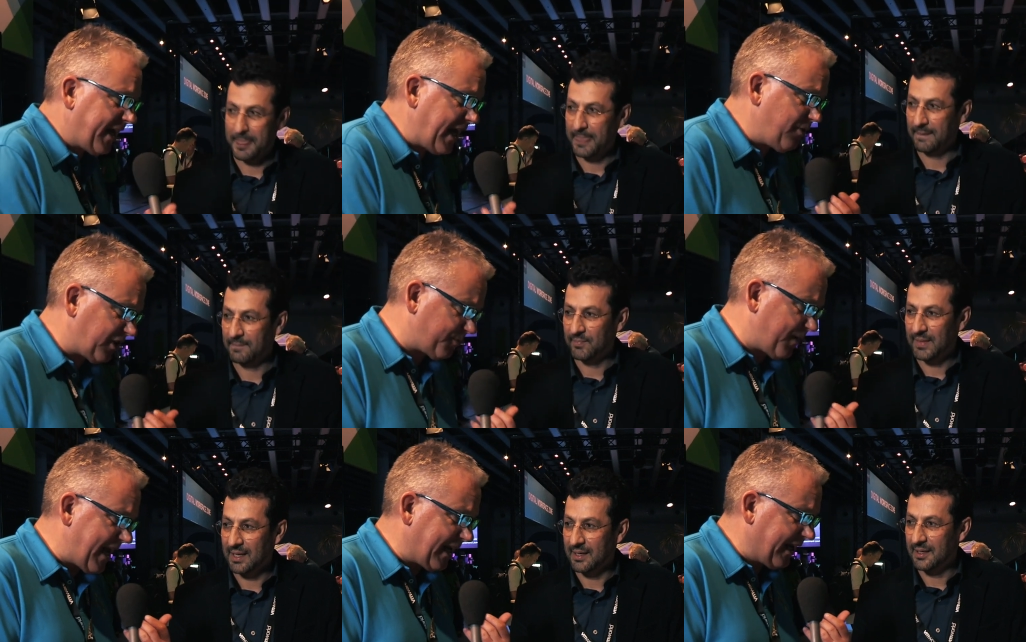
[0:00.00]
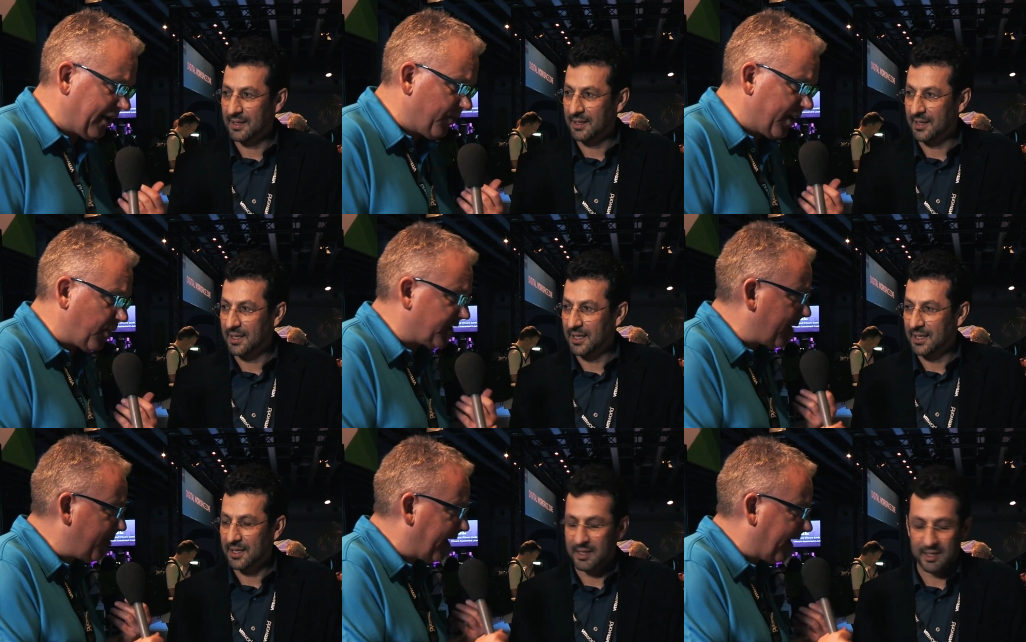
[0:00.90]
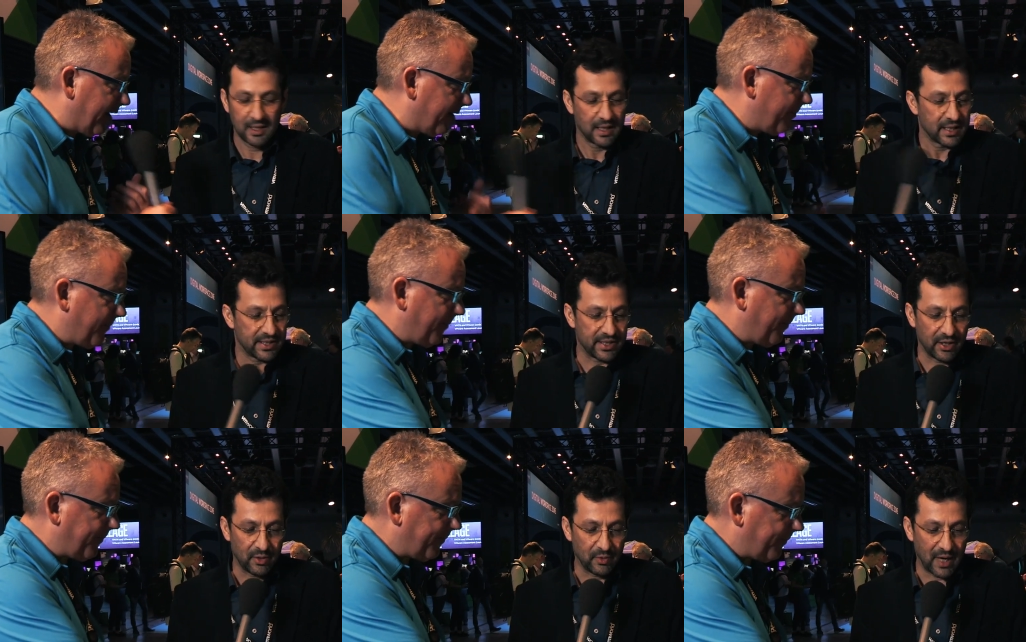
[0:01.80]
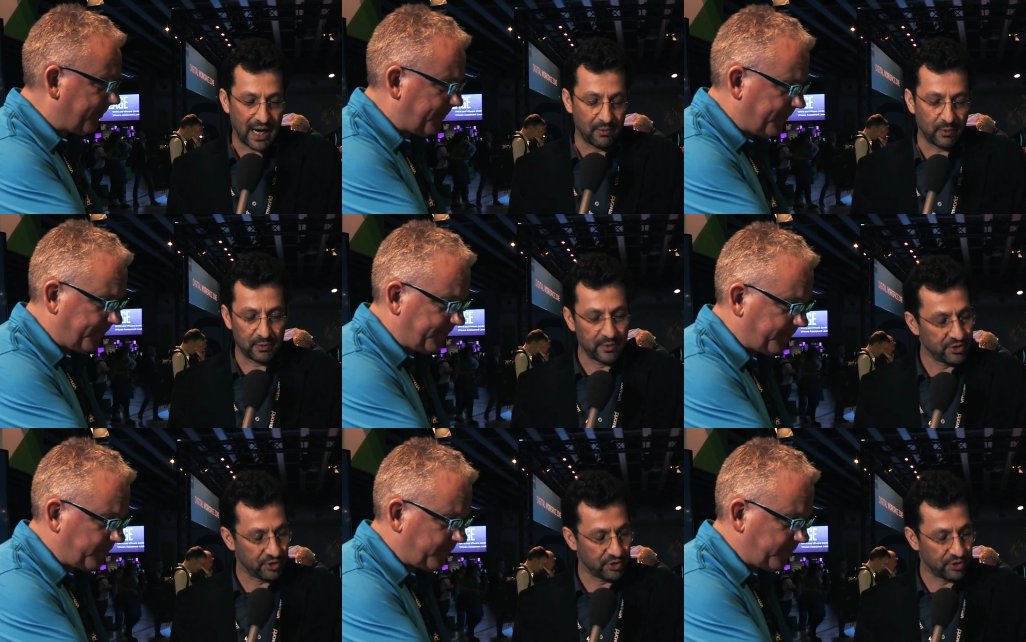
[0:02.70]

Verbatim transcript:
Speaker 1: Can you explain a little bit what's happening here?
Speaker 2: So uh, what we're